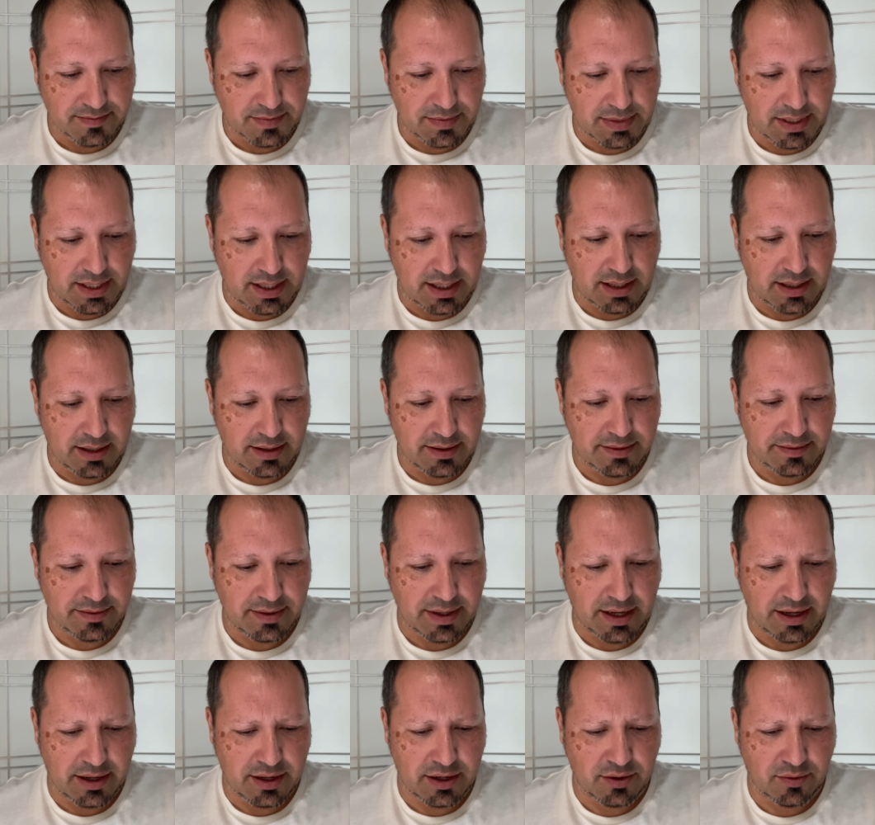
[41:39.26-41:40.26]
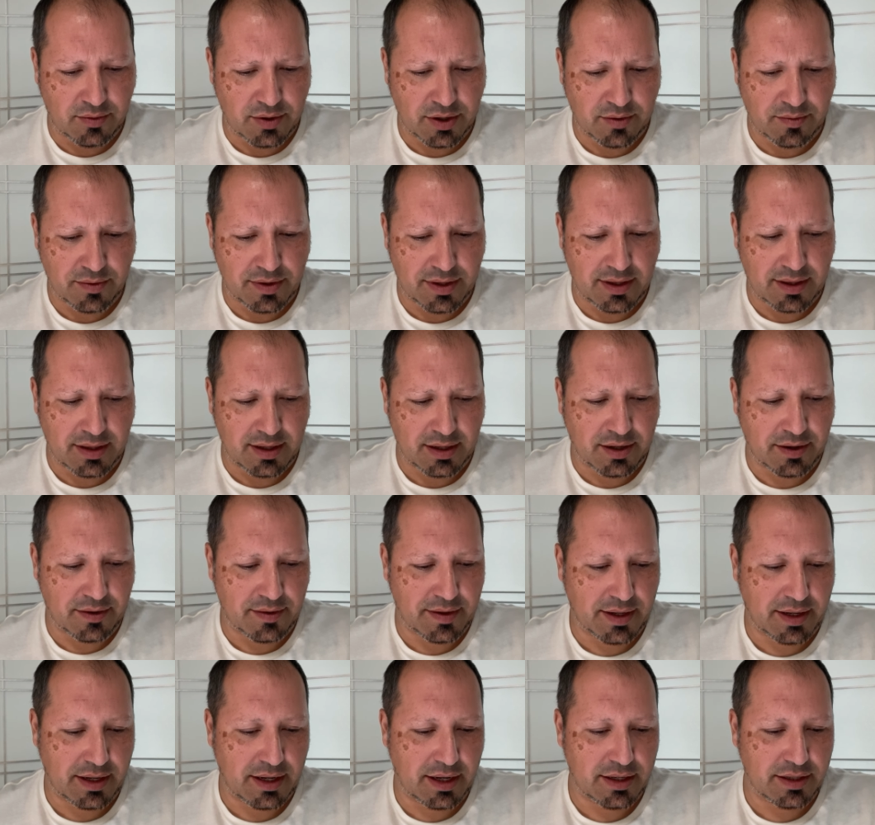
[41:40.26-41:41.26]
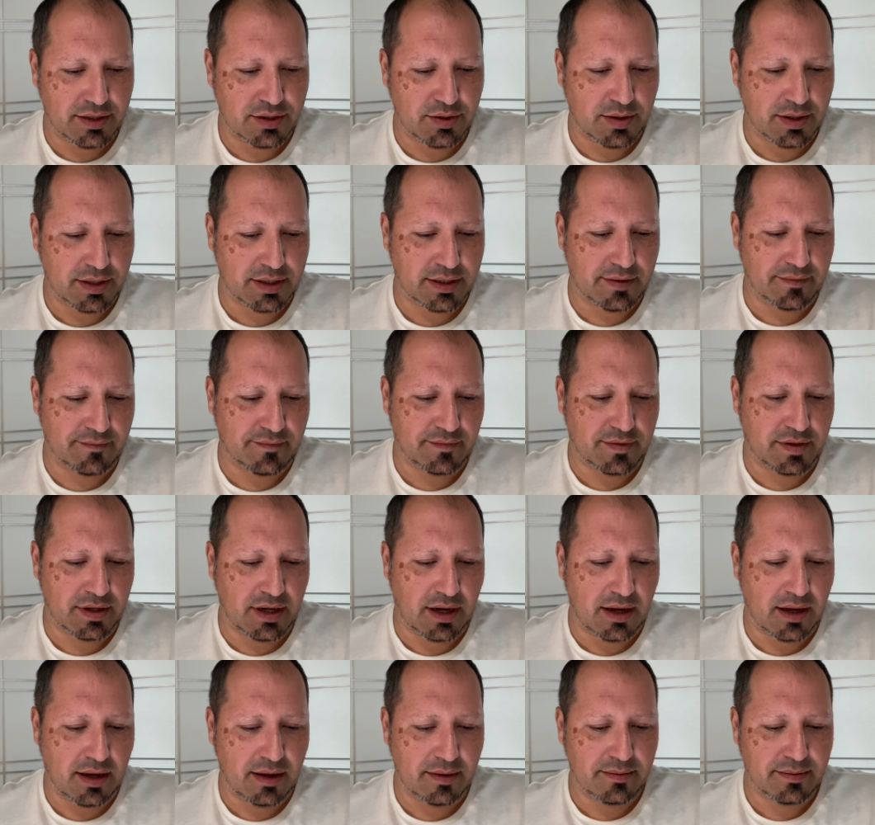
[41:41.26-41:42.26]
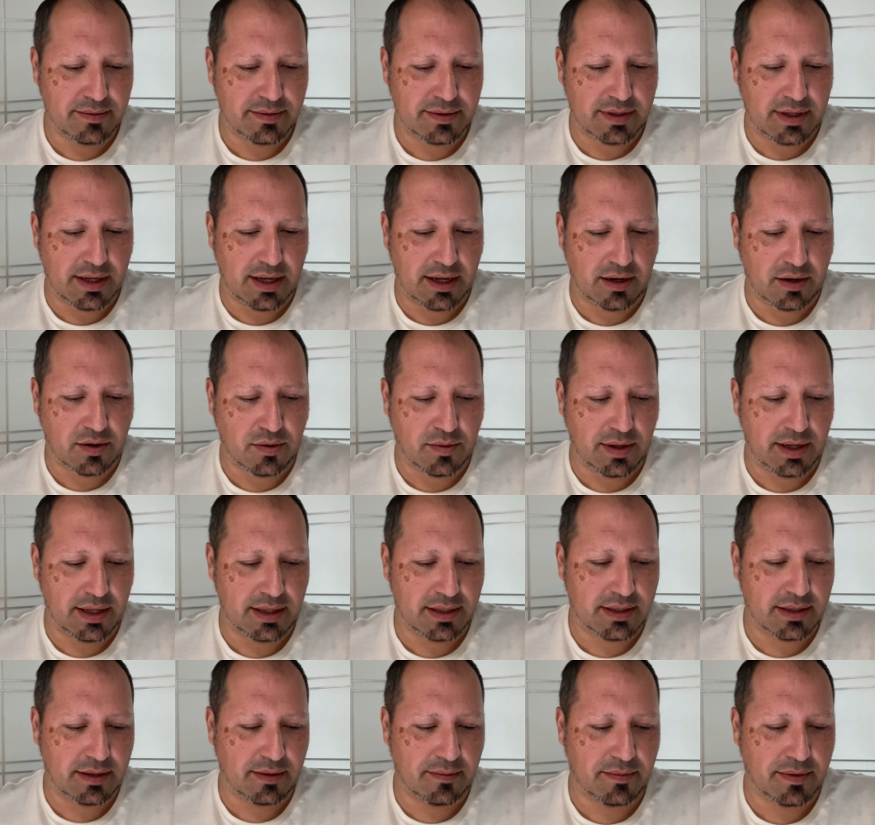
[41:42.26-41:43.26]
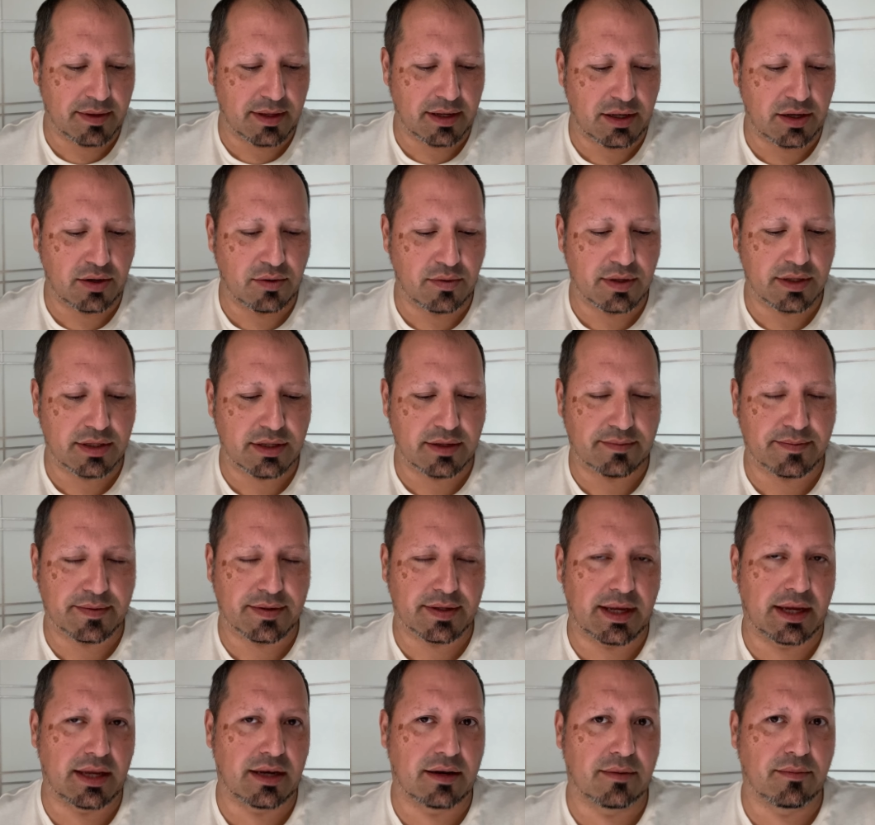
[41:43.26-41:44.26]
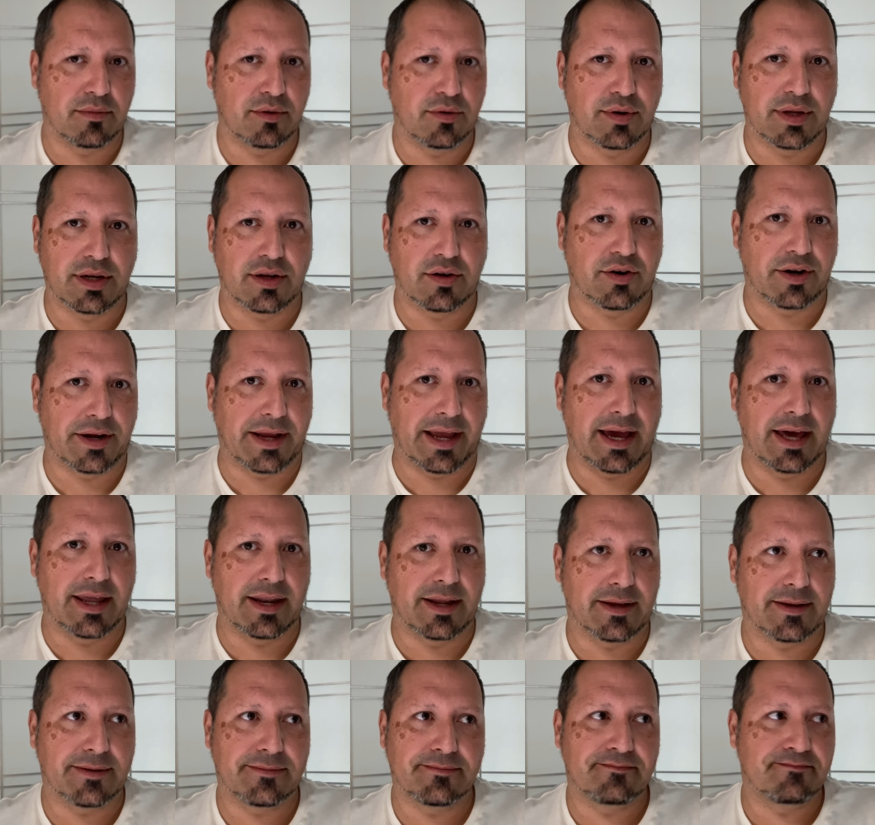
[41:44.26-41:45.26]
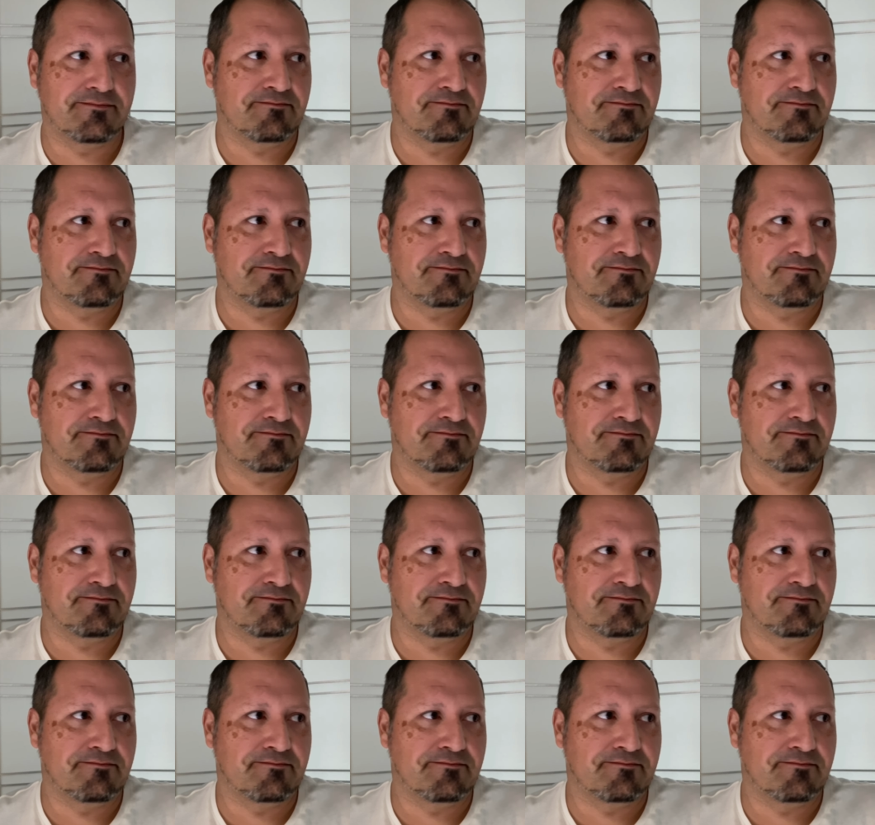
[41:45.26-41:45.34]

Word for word: Okay, how do you work within the current constructs of jobs and create something new and sustainable and organic?